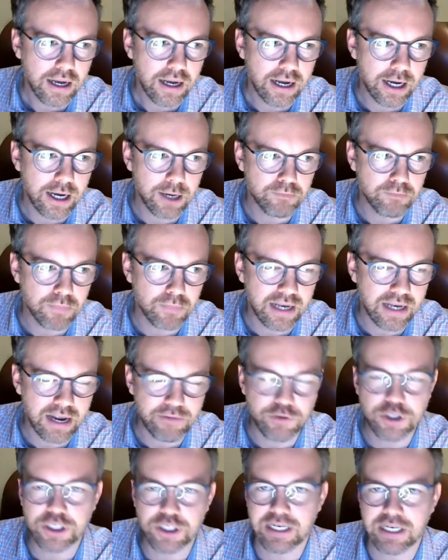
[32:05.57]
um,
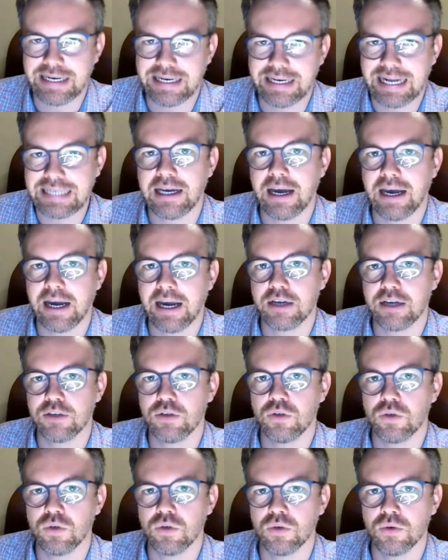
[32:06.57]
leveraging NetHack
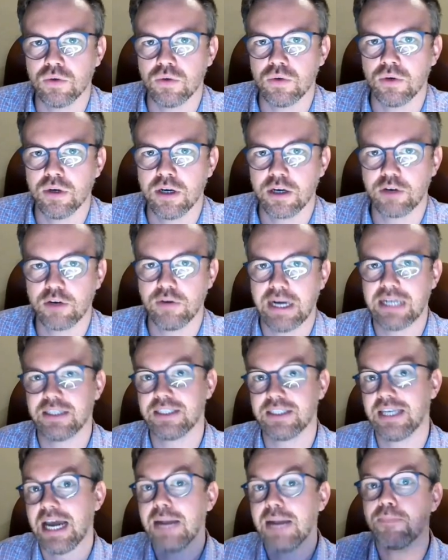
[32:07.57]
to create a
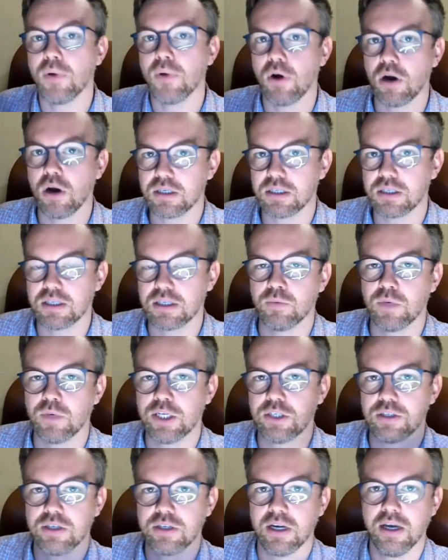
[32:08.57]
sandbox in
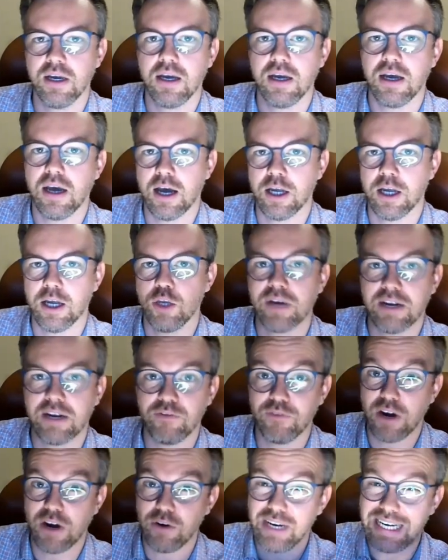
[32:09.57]
which uh, you
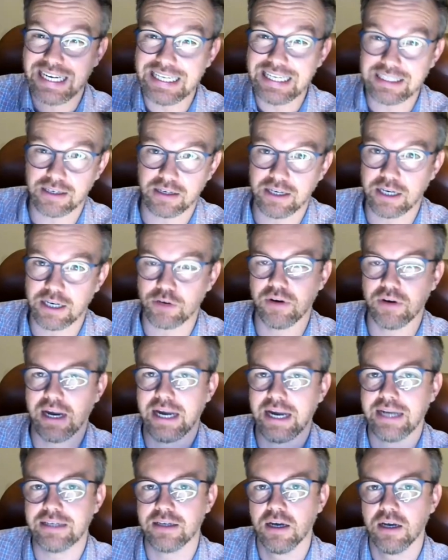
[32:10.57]
can very easily
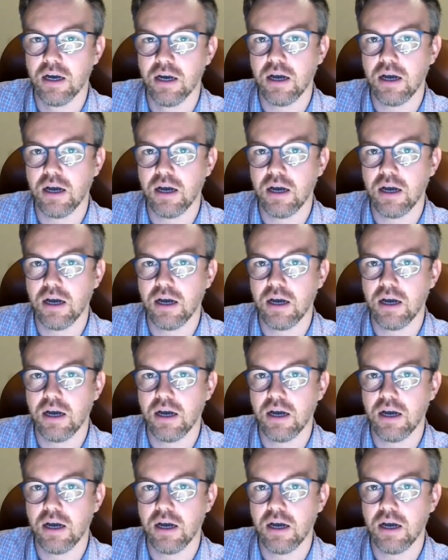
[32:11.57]
create